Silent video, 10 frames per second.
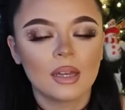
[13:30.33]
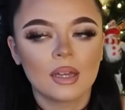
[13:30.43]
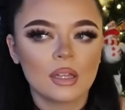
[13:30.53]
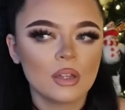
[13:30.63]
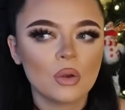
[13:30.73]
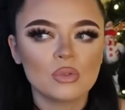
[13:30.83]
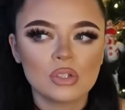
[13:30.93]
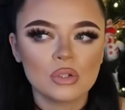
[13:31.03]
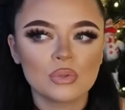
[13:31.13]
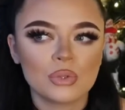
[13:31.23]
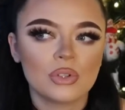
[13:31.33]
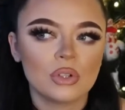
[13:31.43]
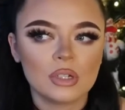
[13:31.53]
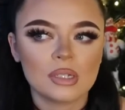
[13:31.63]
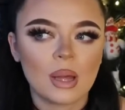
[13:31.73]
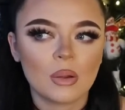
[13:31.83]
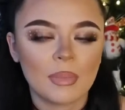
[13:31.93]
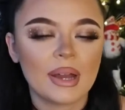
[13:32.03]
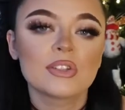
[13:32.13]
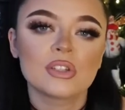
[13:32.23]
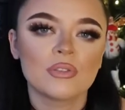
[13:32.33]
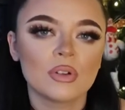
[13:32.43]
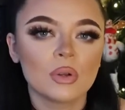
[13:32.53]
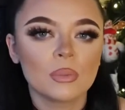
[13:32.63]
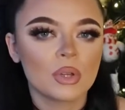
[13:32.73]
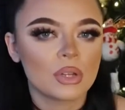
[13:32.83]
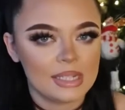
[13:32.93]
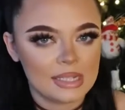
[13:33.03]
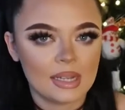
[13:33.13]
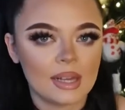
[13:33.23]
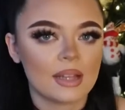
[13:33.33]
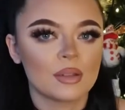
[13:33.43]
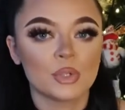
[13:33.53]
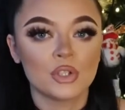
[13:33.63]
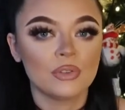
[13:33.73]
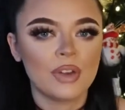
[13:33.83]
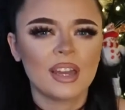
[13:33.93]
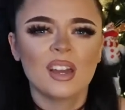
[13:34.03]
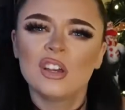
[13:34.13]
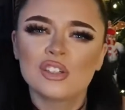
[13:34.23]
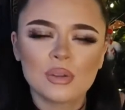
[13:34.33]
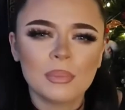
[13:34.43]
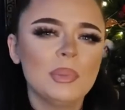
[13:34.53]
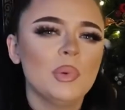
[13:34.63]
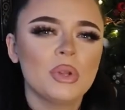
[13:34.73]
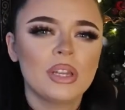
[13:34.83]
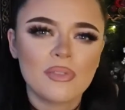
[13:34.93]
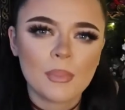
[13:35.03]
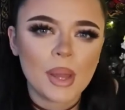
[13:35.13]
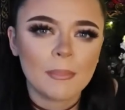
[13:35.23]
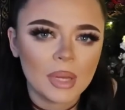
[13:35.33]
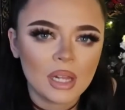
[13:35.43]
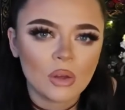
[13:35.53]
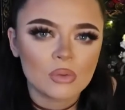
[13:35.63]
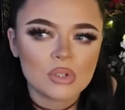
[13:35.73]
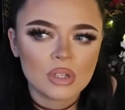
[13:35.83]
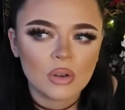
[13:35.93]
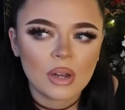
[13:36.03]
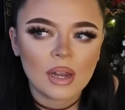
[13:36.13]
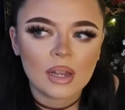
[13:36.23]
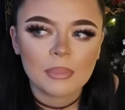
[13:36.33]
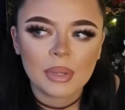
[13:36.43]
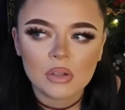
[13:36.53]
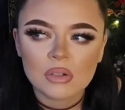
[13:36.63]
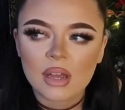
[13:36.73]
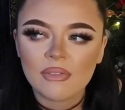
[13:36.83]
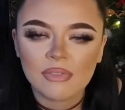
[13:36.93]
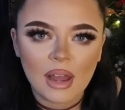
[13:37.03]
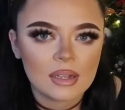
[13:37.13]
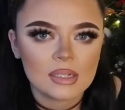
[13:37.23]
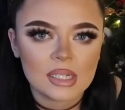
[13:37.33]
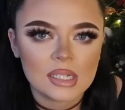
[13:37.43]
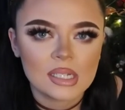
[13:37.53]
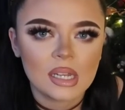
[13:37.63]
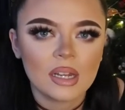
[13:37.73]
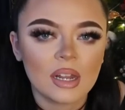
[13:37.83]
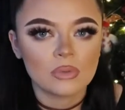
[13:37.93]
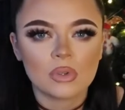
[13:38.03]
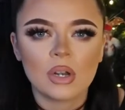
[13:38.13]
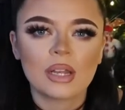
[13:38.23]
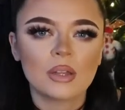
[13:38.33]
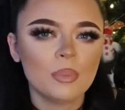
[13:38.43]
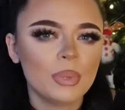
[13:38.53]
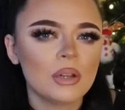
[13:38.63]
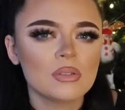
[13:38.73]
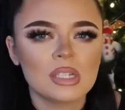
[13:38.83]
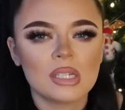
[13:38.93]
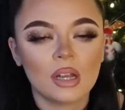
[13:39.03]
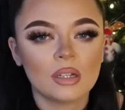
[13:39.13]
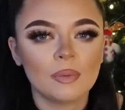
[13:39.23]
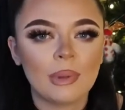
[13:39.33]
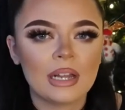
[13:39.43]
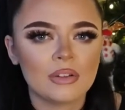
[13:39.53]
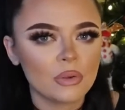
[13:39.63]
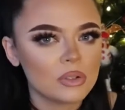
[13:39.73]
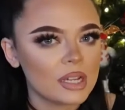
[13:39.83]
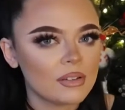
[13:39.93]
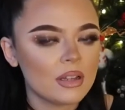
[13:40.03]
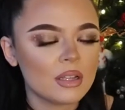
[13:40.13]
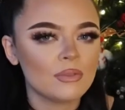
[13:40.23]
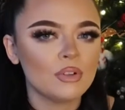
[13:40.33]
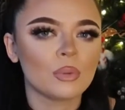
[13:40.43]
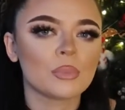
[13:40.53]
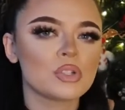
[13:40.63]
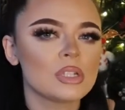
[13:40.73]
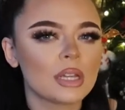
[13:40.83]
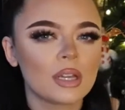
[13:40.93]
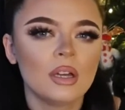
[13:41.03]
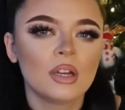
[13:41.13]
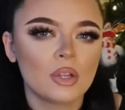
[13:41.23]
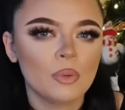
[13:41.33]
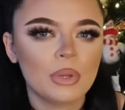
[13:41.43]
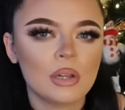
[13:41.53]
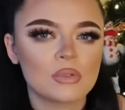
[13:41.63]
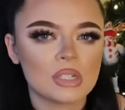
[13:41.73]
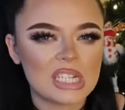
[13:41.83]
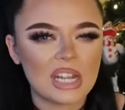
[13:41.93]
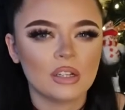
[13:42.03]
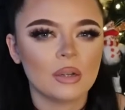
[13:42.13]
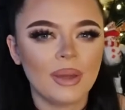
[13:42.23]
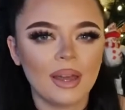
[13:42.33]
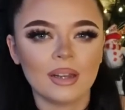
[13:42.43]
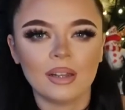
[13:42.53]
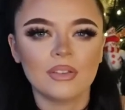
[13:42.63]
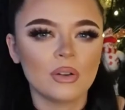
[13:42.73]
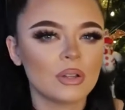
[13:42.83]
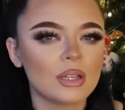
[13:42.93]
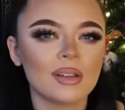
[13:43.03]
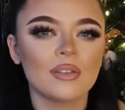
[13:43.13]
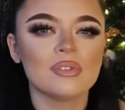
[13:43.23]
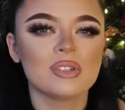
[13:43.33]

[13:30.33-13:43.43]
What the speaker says: you know, just neutral colours that would match their room, you could easily get them a duvet. Some people wouldn't even mind pillows, you know that? Like, pillows get flattened easily. Or like cute pillows to sit on their bed. Don't go decorating the room, but just like cute pillows to sit on their bed if you know that they'd use